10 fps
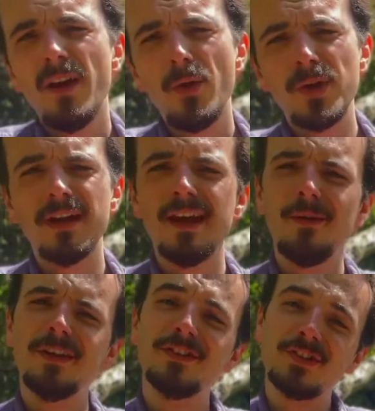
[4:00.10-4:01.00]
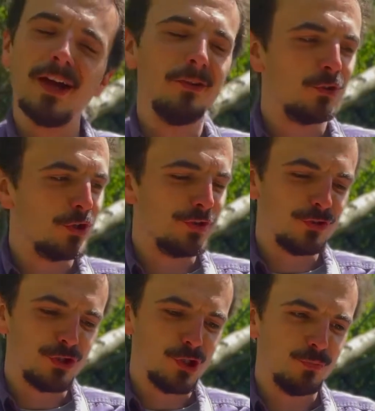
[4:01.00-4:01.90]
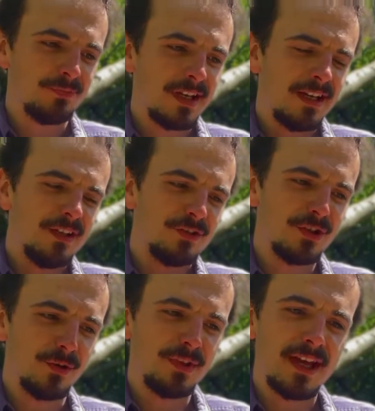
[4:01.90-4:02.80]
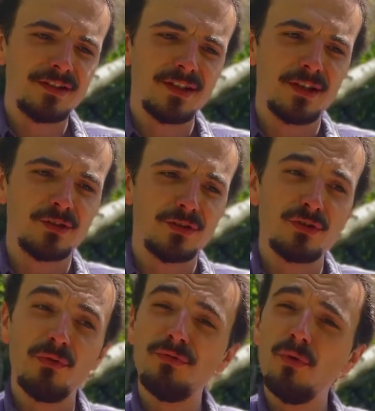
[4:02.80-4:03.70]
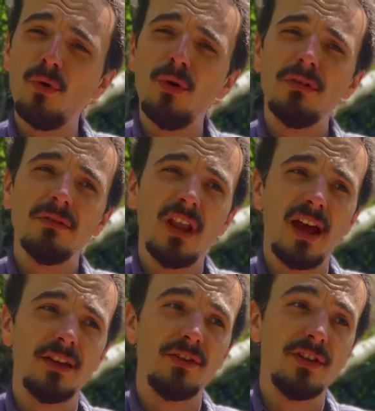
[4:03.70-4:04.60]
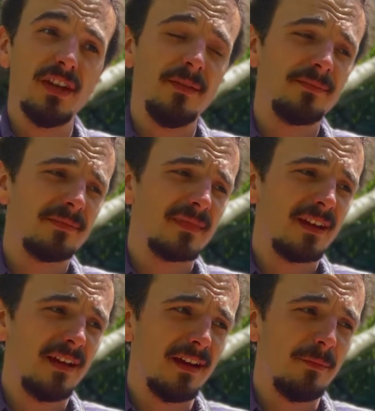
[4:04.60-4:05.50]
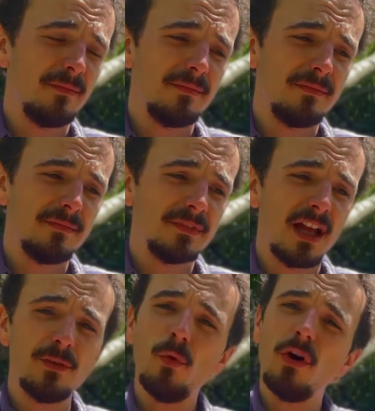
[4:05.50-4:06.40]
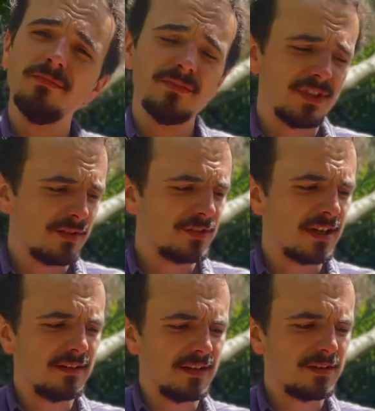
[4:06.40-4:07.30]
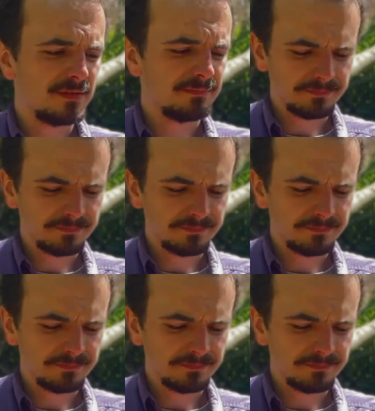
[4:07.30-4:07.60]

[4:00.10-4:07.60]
Okay, now we're going to start learning the tune. So the A section has got 4 lines in it. Line 1 sounds like this.